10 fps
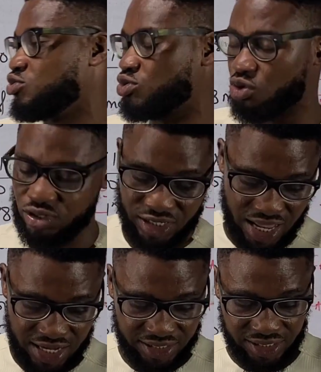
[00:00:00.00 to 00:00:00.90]
to salt
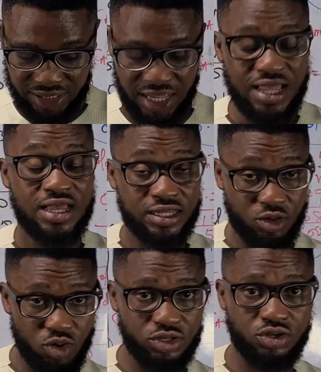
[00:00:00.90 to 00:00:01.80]
analysis, the
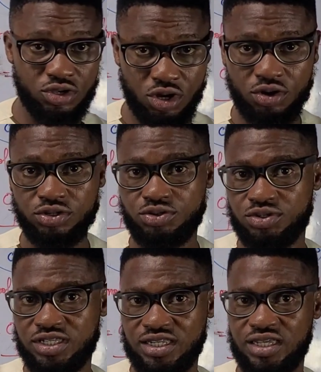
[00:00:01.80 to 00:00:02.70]
question you're going to
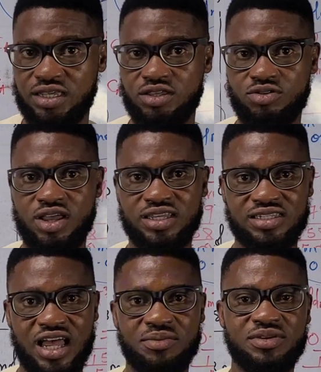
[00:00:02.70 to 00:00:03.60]
see in your
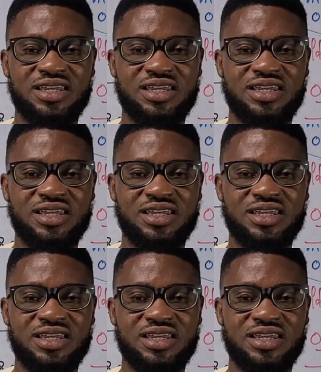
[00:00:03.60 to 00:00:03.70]
exam